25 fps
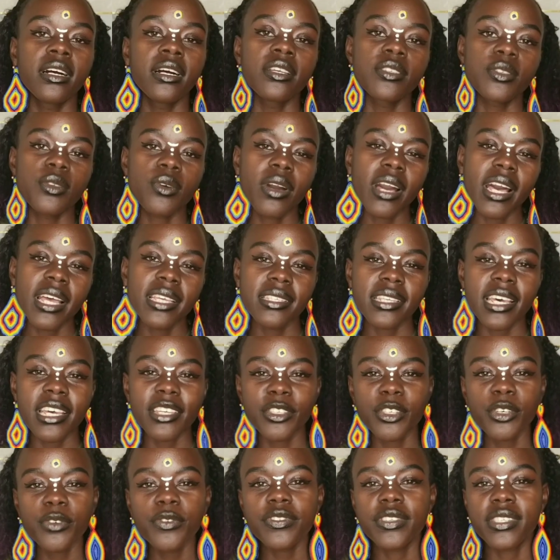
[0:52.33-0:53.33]
So guys,
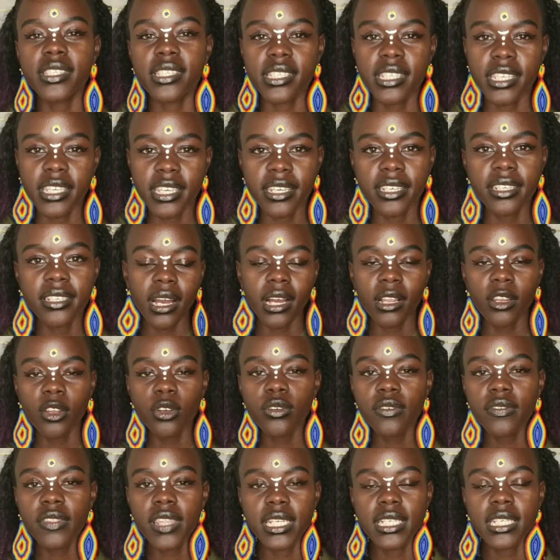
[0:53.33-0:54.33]
as you've seen, a
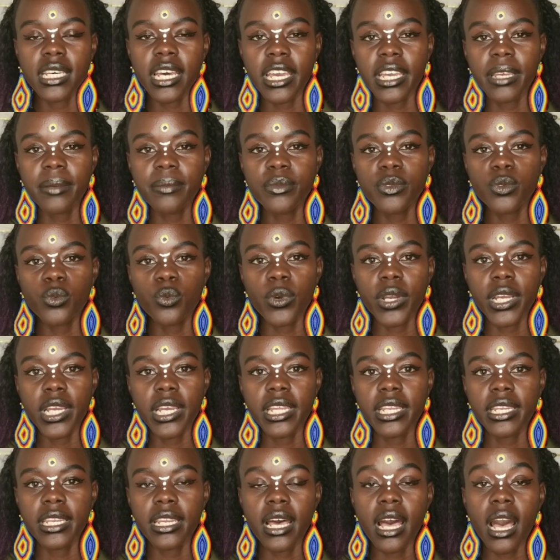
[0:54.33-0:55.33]
lot of the times
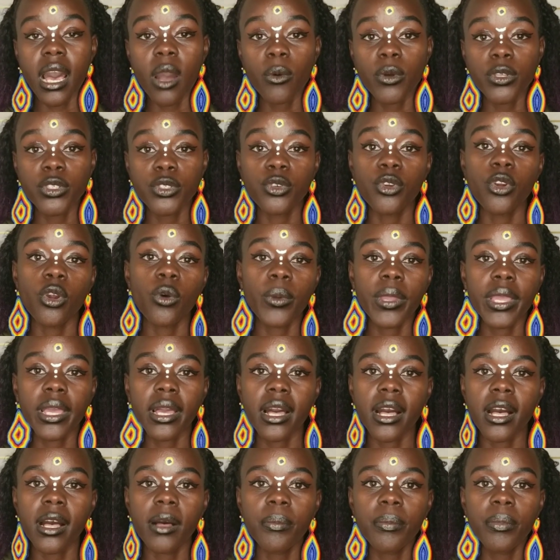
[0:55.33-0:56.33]
when I was
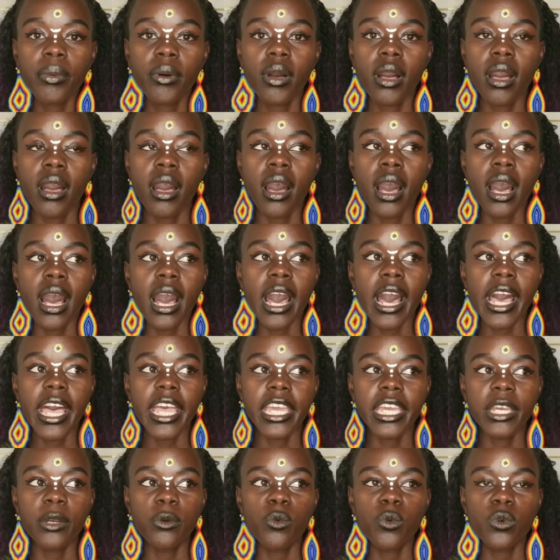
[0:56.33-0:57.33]
growing up,
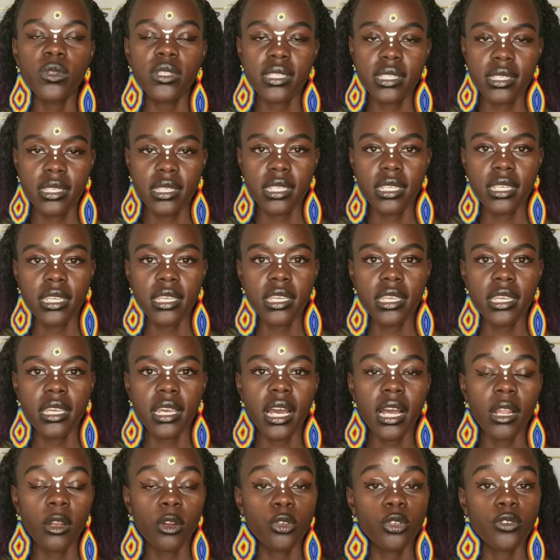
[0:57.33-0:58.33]
I would see
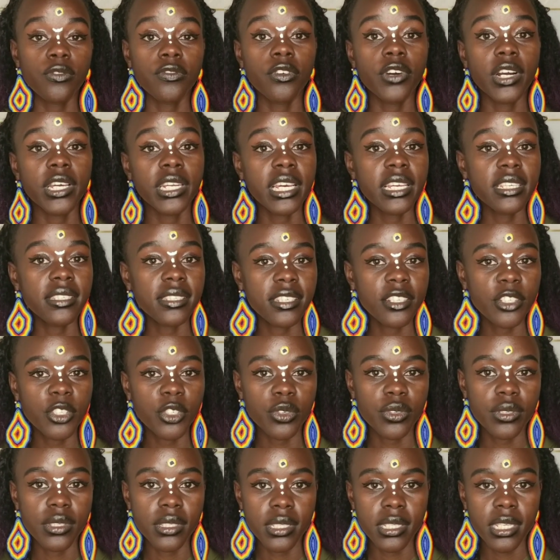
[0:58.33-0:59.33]
a lot of
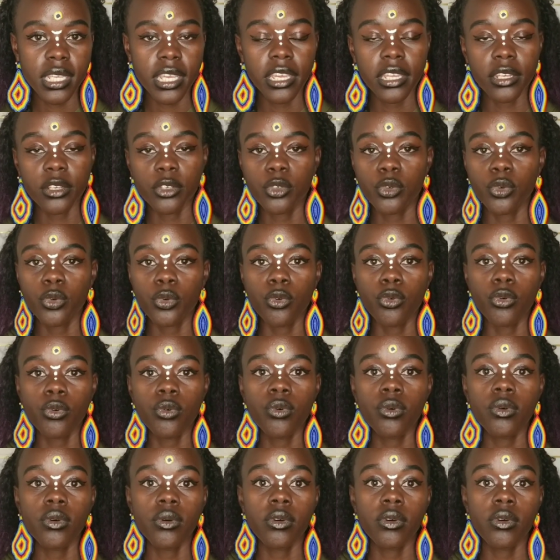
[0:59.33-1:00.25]
organizations into